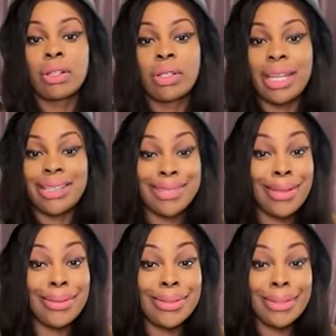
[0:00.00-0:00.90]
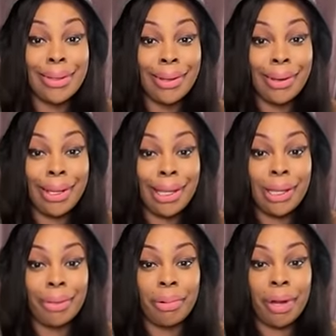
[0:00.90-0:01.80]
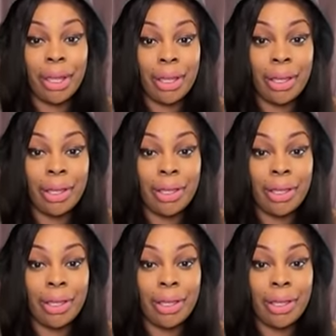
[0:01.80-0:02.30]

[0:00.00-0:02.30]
Let's go to Libra.